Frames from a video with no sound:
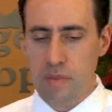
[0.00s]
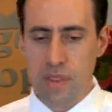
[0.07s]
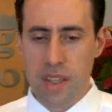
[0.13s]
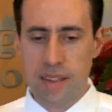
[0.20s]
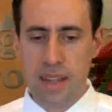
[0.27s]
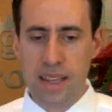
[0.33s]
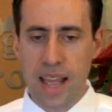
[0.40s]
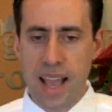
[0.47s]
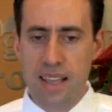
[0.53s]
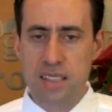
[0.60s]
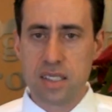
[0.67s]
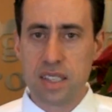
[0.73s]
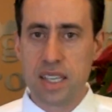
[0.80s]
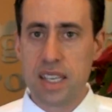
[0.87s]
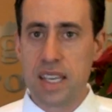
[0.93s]
And then
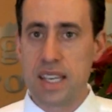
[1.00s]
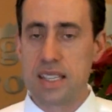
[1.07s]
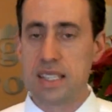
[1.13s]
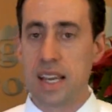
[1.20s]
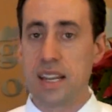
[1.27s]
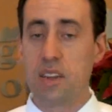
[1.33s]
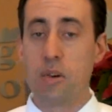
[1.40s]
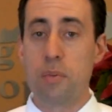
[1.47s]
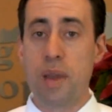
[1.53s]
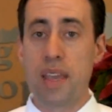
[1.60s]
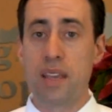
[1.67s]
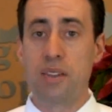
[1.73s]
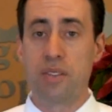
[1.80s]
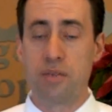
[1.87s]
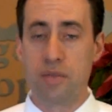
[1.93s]
lastly is any
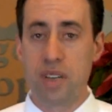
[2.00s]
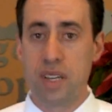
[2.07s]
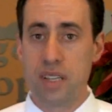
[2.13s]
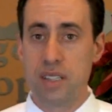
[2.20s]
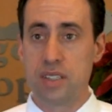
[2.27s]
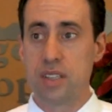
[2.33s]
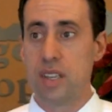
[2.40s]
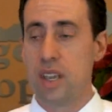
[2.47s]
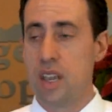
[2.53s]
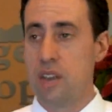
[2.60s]
omega-3s,